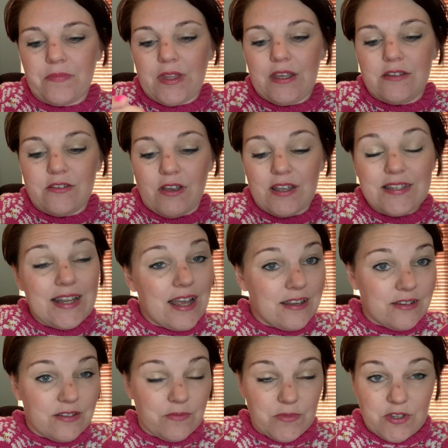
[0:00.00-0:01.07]
So I started
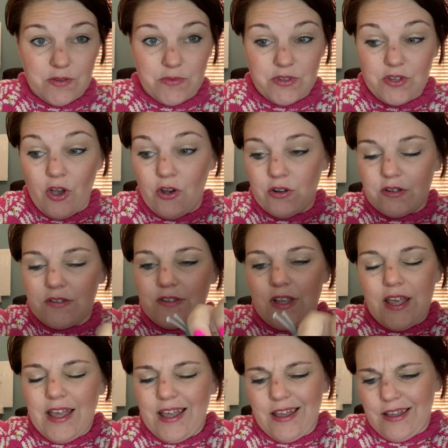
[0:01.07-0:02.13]
some socks,
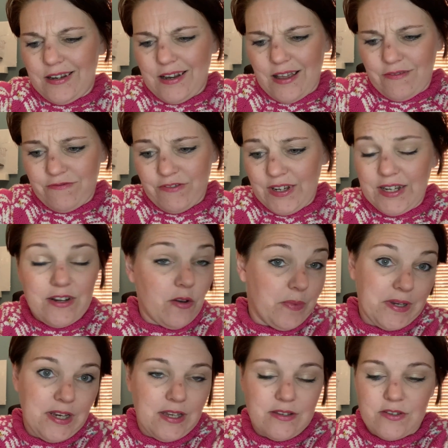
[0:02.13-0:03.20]
and I've really not been
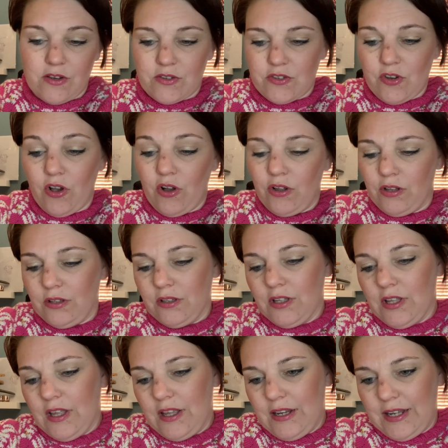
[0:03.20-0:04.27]
knitting socks at all
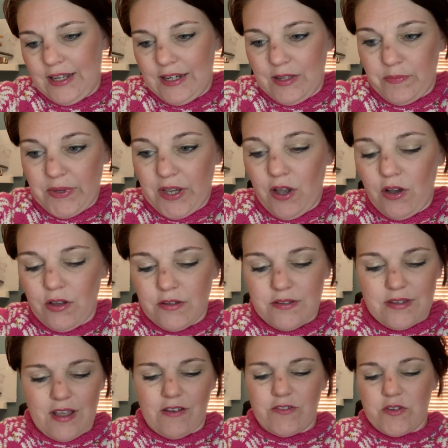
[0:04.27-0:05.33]
lately because
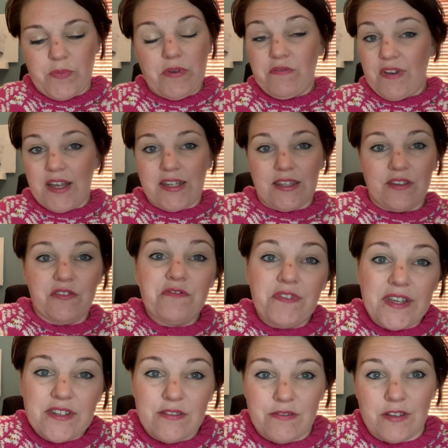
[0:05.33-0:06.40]
I've just been finding the
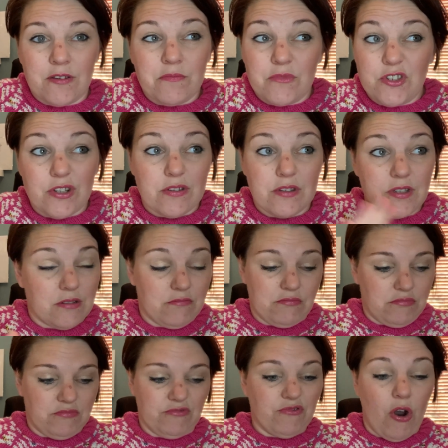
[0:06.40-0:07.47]
fit of them just
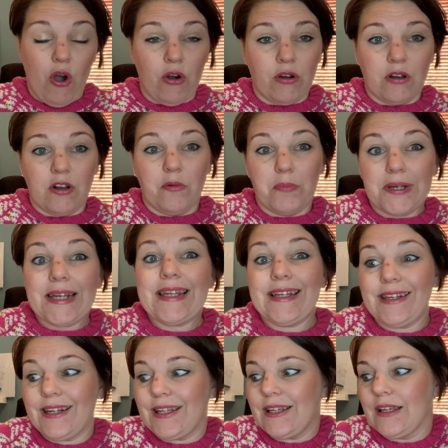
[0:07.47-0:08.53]
wrong
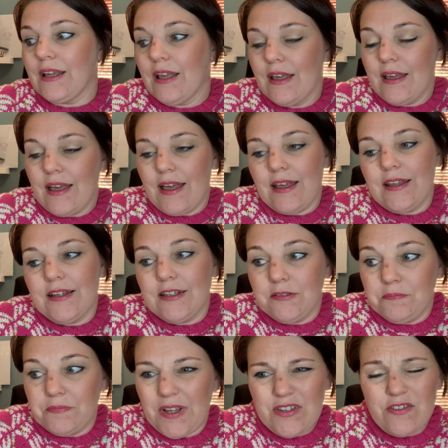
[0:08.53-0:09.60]
completely. I
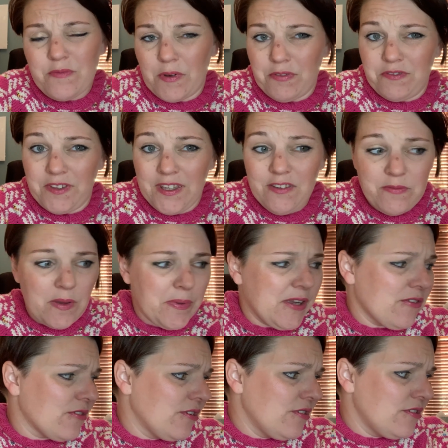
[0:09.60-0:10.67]
don't know, my feet have maybe
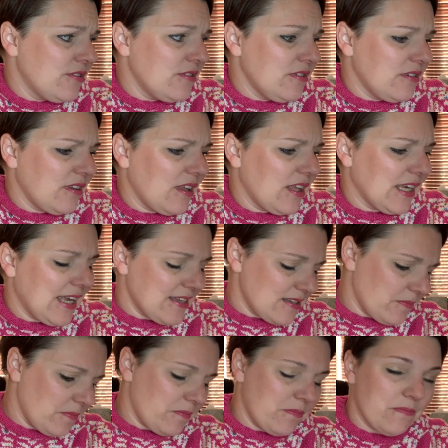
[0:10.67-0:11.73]
grown. I guess
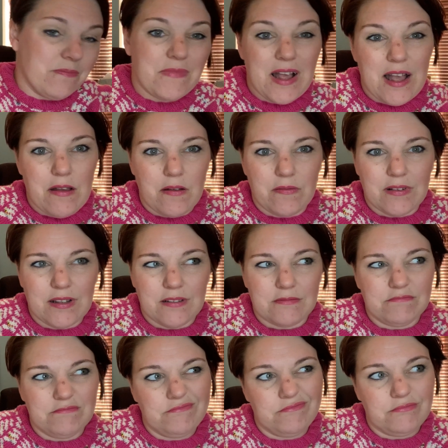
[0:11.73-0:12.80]
I'm
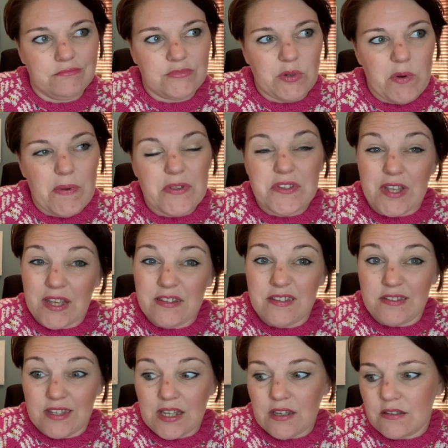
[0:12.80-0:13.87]
probably about size
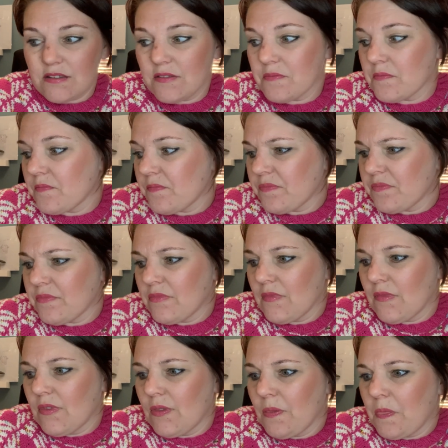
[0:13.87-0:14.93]
6,
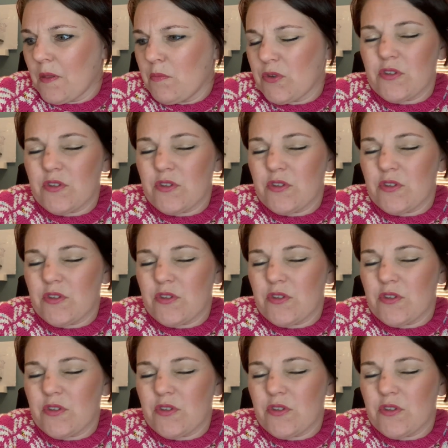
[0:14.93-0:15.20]
but